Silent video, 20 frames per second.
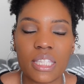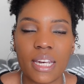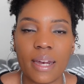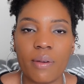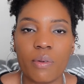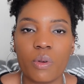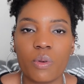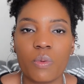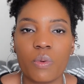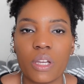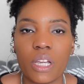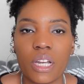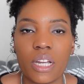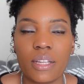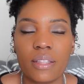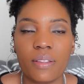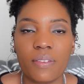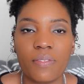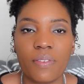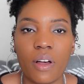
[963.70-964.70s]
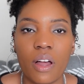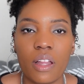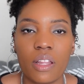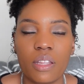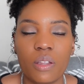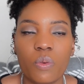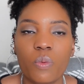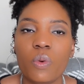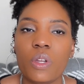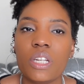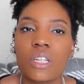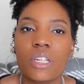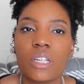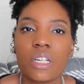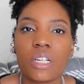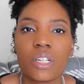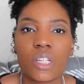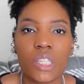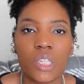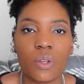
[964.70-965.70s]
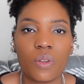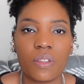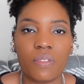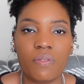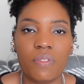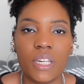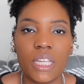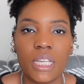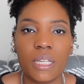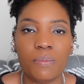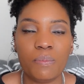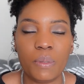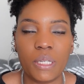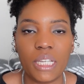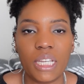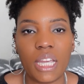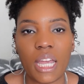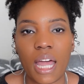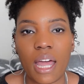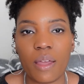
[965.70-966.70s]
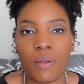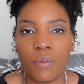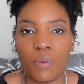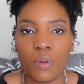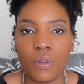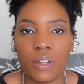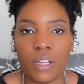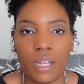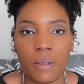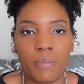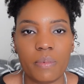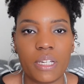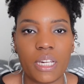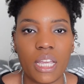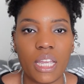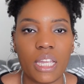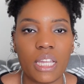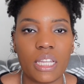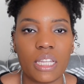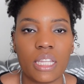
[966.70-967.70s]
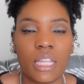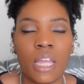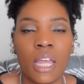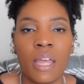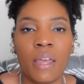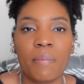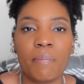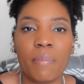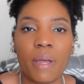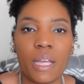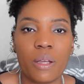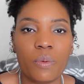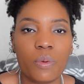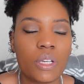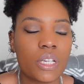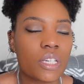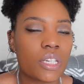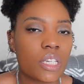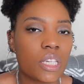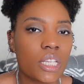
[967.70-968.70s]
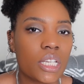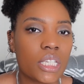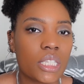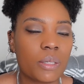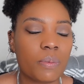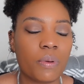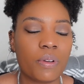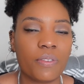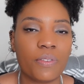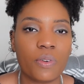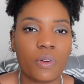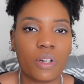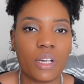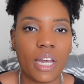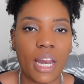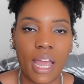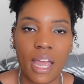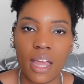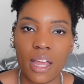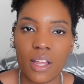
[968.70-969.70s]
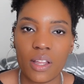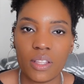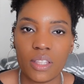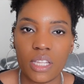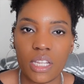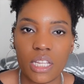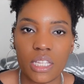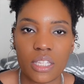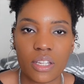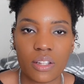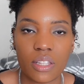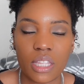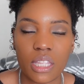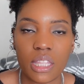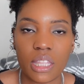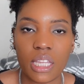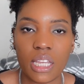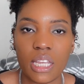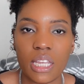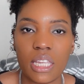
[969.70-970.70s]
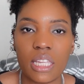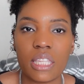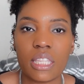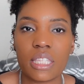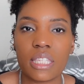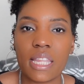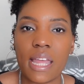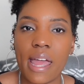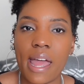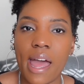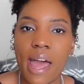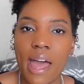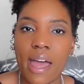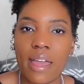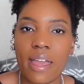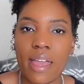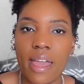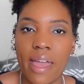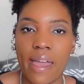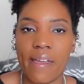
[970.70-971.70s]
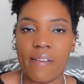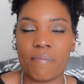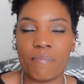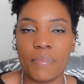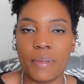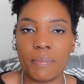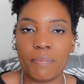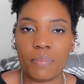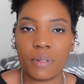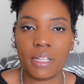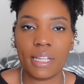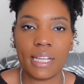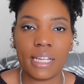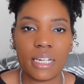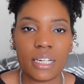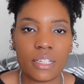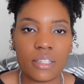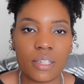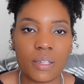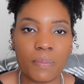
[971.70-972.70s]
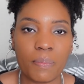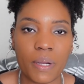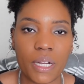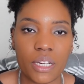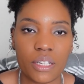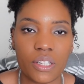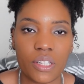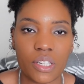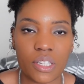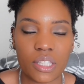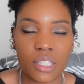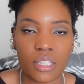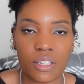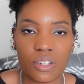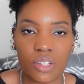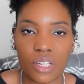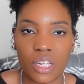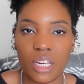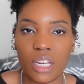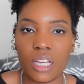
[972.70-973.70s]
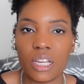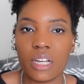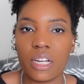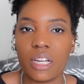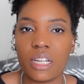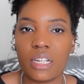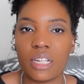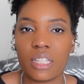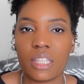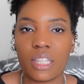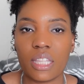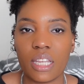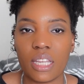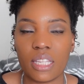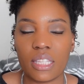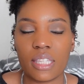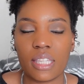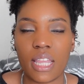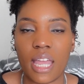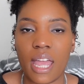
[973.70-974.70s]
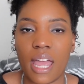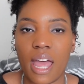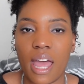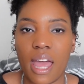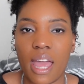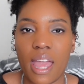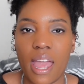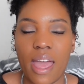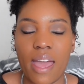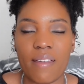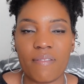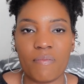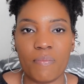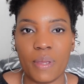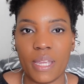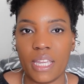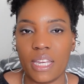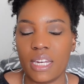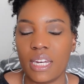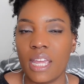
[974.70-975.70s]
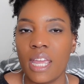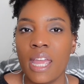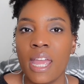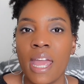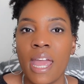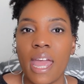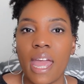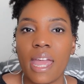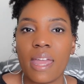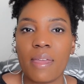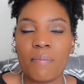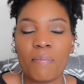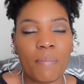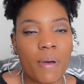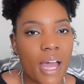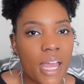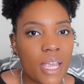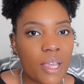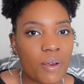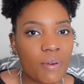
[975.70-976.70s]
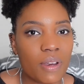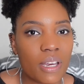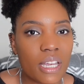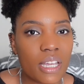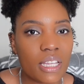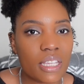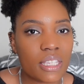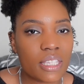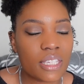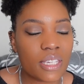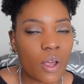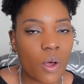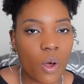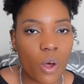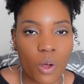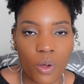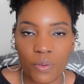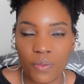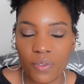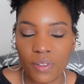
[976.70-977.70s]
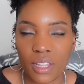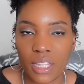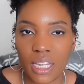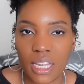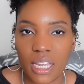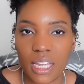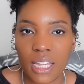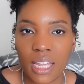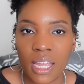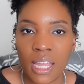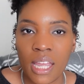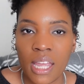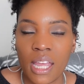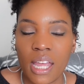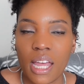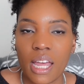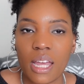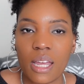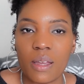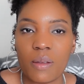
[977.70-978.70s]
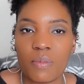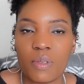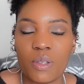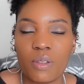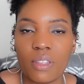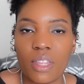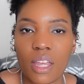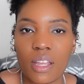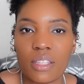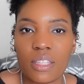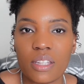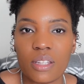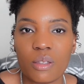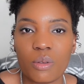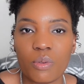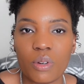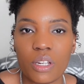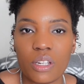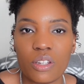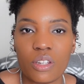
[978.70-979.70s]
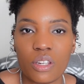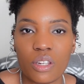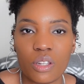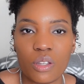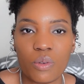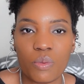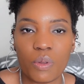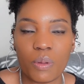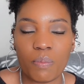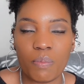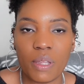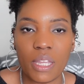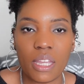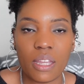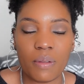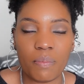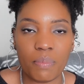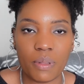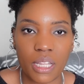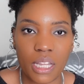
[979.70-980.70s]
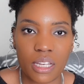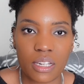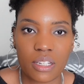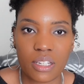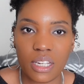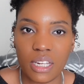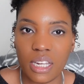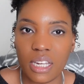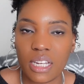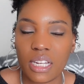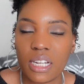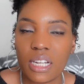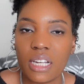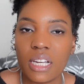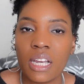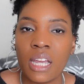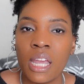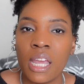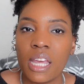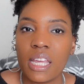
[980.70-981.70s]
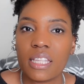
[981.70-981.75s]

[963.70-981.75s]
that I will wear in the fall and winter. So if need be, I will update my wish list. But for now, these are the things that I have been planning to purchase this year and the things that I have been admiring. So hopefully 2022 would be a blessed year.